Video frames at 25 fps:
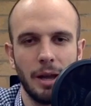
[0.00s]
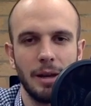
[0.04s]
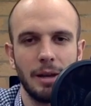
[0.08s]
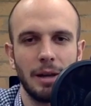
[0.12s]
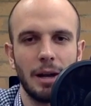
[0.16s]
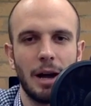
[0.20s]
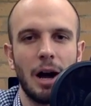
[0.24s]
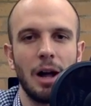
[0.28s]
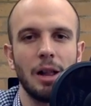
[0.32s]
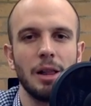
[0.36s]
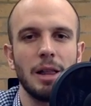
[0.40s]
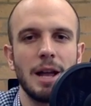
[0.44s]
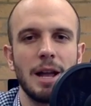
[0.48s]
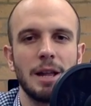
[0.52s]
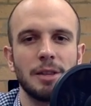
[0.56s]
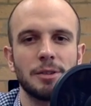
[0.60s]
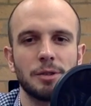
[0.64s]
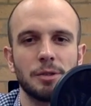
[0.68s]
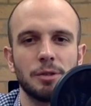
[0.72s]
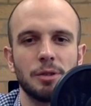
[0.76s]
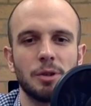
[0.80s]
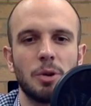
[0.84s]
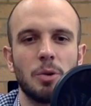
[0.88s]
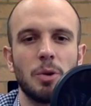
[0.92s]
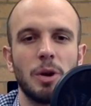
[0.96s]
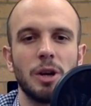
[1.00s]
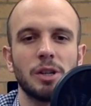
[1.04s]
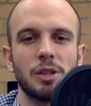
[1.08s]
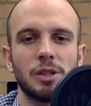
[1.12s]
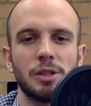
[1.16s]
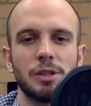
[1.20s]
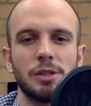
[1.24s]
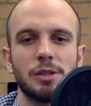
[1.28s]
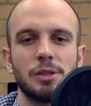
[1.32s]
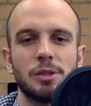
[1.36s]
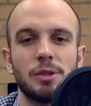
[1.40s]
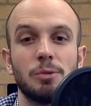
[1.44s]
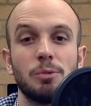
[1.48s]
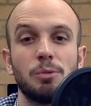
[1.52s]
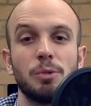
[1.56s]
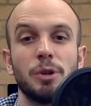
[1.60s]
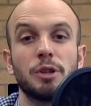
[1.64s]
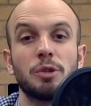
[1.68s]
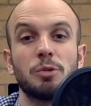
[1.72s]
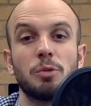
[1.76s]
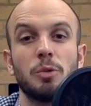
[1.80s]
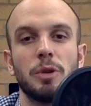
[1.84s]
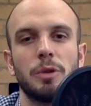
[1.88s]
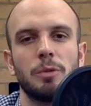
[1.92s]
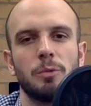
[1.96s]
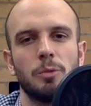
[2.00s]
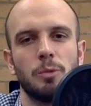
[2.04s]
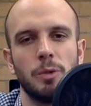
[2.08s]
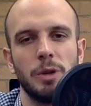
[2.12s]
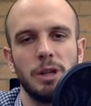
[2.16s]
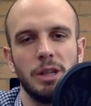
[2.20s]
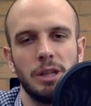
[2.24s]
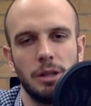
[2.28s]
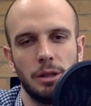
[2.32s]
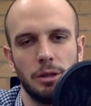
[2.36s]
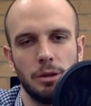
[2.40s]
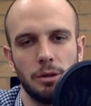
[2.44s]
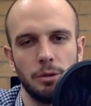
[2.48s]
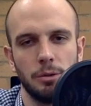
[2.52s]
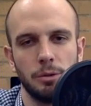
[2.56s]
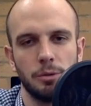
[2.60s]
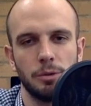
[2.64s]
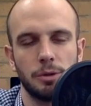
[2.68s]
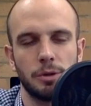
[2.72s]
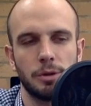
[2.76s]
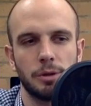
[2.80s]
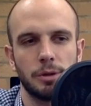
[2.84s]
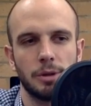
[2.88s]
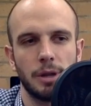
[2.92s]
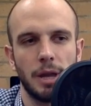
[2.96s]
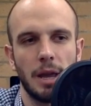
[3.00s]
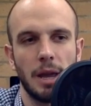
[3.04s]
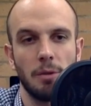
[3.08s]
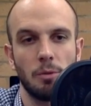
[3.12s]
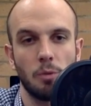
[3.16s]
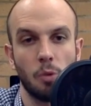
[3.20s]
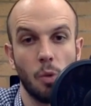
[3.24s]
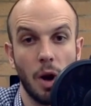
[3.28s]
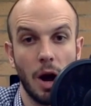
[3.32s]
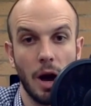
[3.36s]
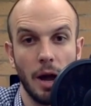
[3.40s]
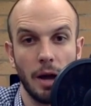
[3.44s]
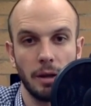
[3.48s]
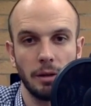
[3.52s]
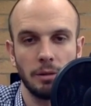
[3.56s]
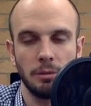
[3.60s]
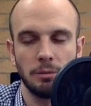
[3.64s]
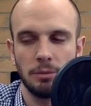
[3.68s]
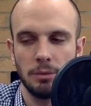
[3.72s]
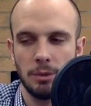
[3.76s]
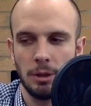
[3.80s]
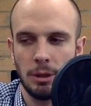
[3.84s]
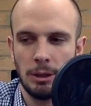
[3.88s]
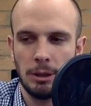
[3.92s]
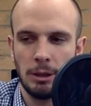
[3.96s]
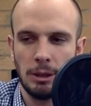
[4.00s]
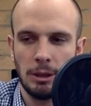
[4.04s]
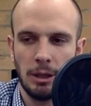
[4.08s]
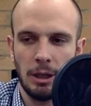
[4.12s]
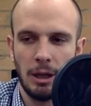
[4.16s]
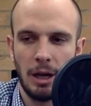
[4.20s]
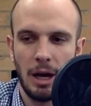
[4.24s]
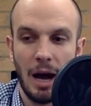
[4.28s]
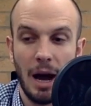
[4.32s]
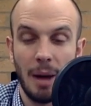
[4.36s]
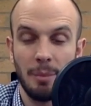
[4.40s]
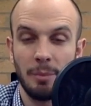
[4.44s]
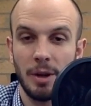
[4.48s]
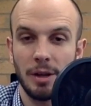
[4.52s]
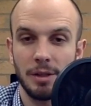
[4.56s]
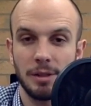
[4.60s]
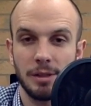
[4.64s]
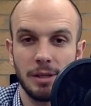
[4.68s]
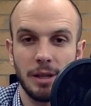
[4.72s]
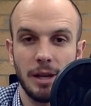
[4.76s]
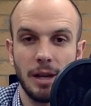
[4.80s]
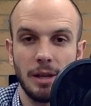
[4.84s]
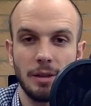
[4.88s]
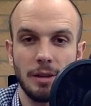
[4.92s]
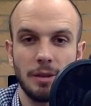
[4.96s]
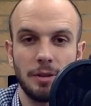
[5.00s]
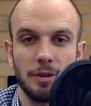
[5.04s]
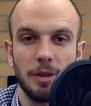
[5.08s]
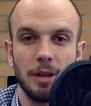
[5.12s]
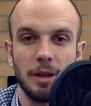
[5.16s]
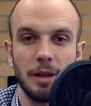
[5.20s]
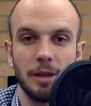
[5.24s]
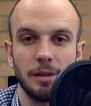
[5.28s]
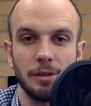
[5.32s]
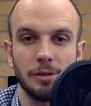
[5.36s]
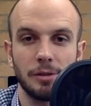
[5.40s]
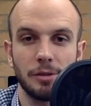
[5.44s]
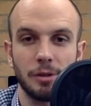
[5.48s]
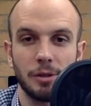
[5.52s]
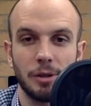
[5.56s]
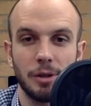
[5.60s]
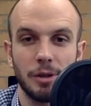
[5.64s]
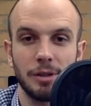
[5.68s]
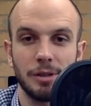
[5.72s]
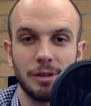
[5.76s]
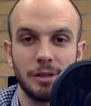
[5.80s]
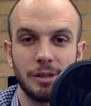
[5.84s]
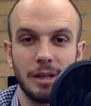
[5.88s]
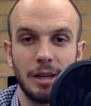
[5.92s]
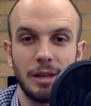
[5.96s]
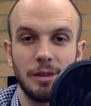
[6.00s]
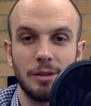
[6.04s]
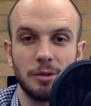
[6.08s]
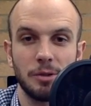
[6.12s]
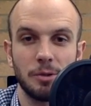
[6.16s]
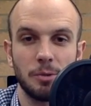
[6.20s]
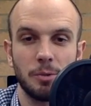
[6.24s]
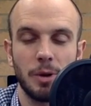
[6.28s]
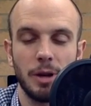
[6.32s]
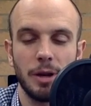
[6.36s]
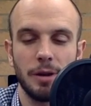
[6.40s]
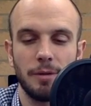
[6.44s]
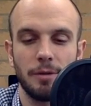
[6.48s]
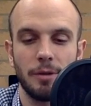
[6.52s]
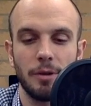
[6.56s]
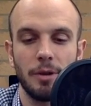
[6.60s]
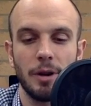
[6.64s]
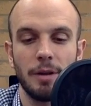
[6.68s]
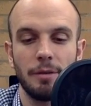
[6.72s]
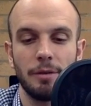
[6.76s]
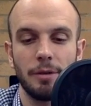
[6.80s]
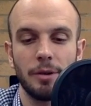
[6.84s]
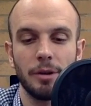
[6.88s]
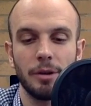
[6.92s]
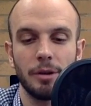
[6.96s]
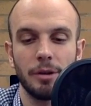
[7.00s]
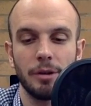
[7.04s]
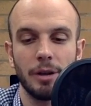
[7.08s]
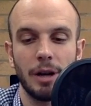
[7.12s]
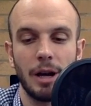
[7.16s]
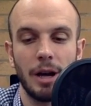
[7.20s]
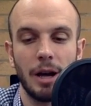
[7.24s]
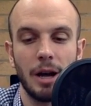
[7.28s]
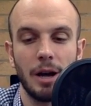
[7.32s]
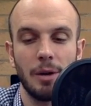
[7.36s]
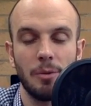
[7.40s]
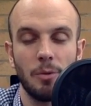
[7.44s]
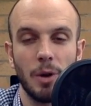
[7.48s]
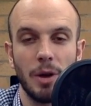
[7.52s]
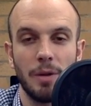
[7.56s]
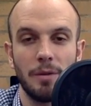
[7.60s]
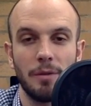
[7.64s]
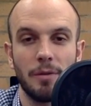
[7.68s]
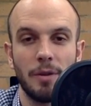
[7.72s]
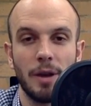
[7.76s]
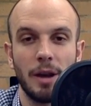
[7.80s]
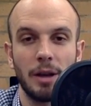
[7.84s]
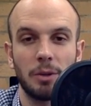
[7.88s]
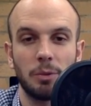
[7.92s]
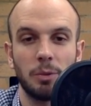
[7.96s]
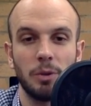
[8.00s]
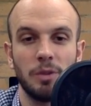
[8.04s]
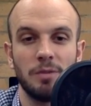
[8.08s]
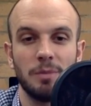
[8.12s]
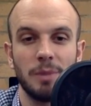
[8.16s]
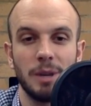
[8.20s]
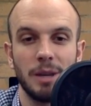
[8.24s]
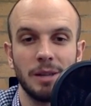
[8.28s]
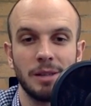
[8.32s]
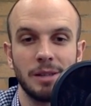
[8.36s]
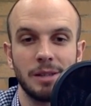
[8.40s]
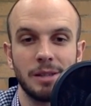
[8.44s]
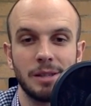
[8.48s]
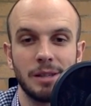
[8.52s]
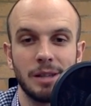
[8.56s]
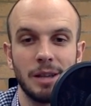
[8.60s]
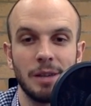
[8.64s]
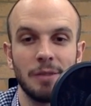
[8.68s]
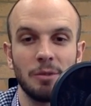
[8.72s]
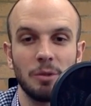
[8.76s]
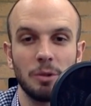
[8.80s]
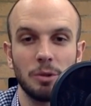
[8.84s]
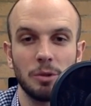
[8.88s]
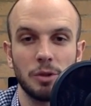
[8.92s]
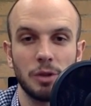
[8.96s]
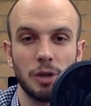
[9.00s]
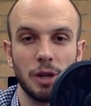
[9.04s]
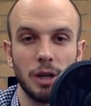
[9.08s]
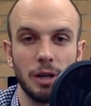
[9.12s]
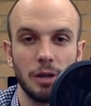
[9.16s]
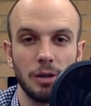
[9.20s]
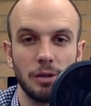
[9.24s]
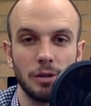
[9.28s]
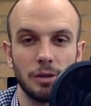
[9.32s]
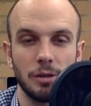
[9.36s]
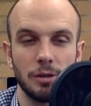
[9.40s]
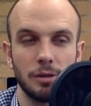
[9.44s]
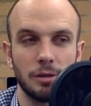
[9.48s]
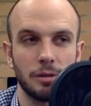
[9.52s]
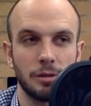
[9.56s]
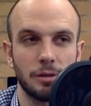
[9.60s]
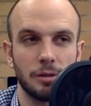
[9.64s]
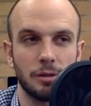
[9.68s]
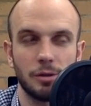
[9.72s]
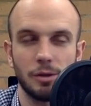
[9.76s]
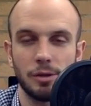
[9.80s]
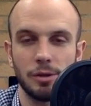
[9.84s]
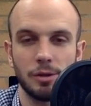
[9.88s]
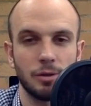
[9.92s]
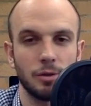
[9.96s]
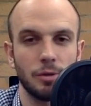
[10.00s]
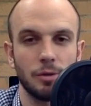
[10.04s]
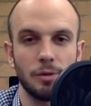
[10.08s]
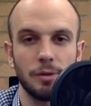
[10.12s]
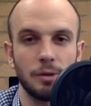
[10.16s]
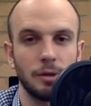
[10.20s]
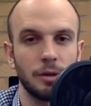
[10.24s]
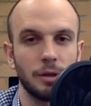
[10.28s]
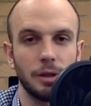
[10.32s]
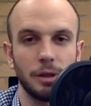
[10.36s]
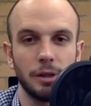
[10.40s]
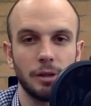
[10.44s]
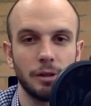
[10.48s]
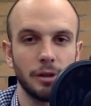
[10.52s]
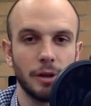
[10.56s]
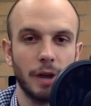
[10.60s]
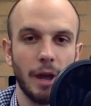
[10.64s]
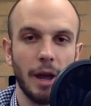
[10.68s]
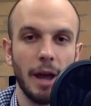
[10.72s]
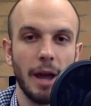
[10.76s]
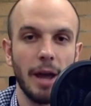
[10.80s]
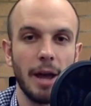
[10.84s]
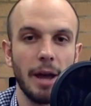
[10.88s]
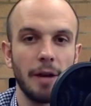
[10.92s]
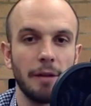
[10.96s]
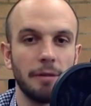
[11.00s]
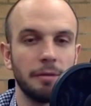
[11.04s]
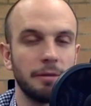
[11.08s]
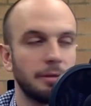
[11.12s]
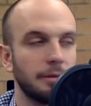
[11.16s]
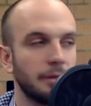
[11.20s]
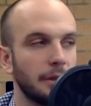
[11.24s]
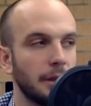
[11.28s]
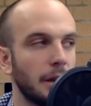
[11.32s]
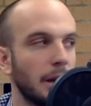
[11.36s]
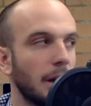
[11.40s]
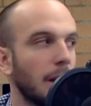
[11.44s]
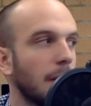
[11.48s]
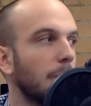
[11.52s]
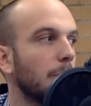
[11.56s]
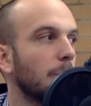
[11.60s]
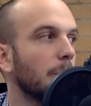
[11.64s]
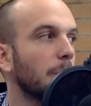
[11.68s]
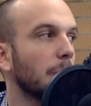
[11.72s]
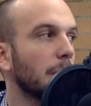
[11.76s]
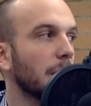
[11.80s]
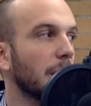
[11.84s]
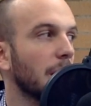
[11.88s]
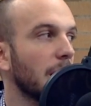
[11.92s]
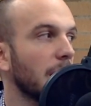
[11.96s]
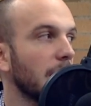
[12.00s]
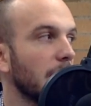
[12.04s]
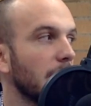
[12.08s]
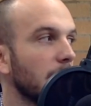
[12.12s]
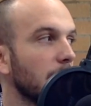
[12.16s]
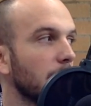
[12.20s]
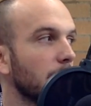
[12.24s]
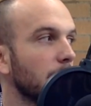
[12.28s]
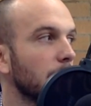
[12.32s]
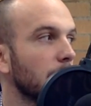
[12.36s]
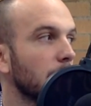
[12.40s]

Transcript: and I'll answer the question as to which one we use and why. I'm not saying that things are going to stay this way forever. In fact, we've made several changes just over a year and a half, but I am